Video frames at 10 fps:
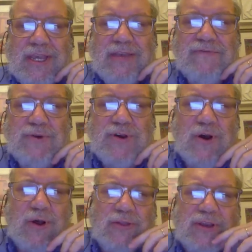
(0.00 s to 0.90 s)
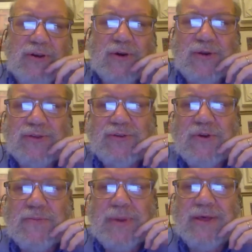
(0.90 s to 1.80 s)
If you call the earth
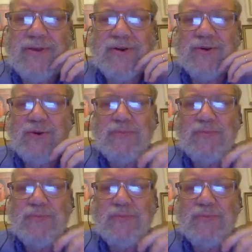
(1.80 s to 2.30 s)
your mother who